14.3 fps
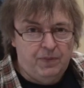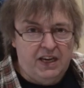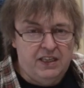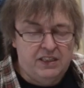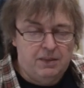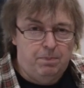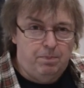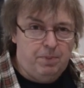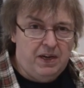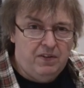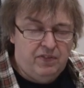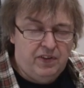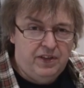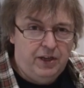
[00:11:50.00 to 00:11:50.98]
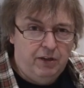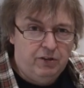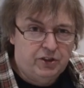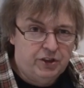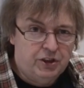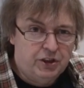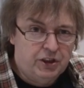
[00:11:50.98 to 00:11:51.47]
It's a bit of a
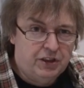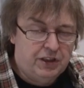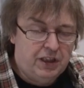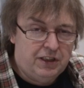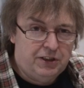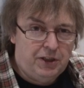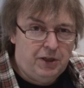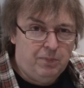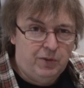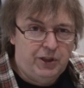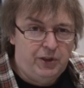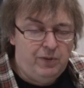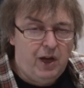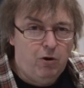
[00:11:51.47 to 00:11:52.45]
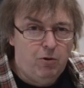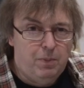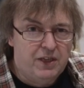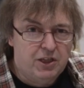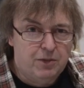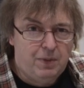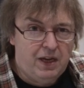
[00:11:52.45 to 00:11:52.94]
nuisance because it assumes you know a
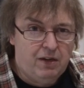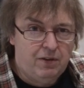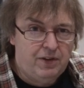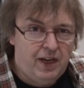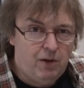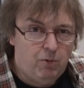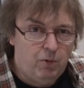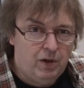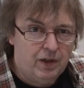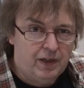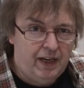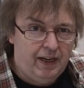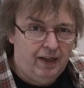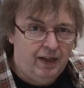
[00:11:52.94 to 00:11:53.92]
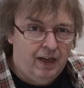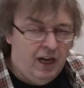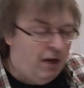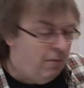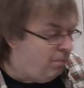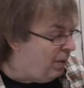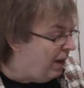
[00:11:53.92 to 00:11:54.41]
bit about networking.
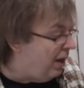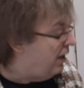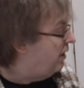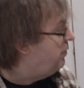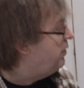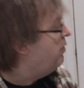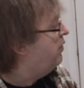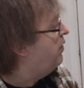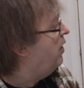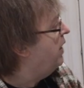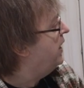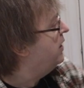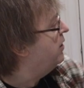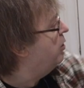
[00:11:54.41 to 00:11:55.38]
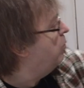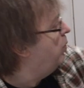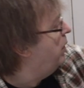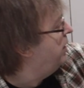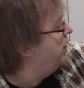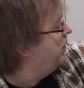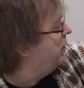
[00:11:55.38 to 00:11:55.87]
But if you find that
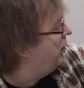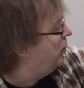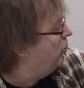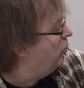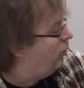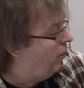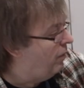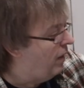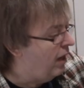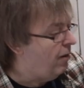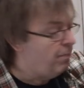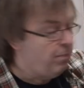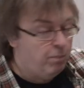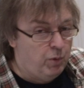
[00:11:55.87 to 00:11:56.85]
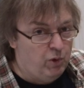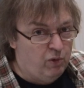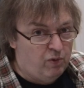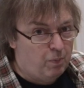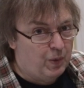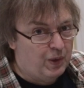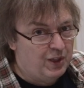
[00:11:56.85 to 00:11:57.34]
when you
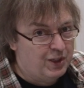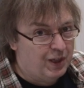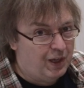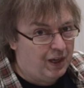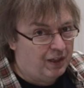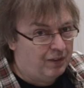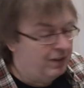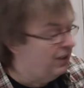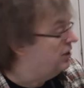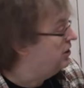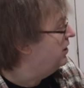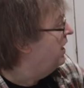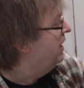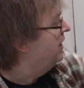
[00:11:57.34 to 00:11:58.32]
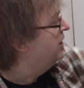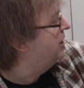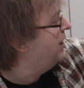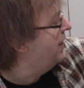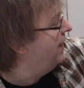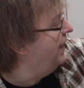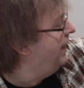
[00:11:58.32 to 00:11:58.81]
move a printer like this,
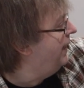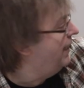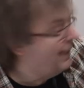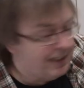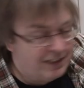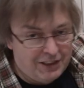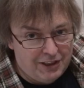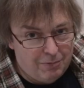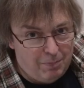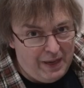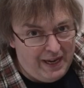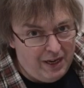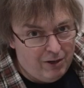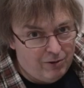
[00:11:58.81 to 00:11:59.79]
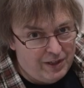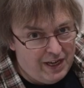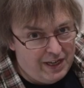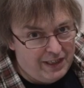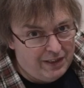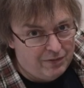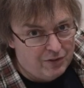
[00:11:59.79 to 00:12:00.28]
suddenly it doesn't appear in
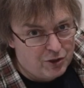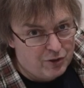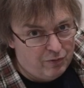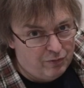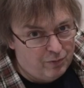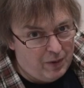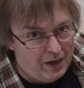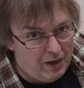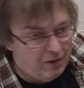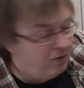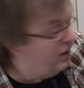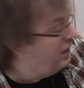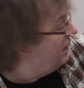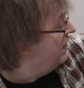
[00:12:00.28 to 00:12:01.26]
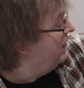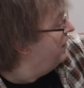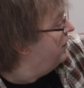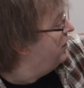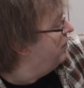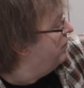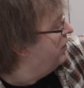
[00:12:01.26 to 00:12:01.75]
any of the software or anything
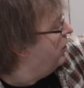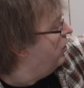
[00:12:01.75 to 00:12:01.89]
that you've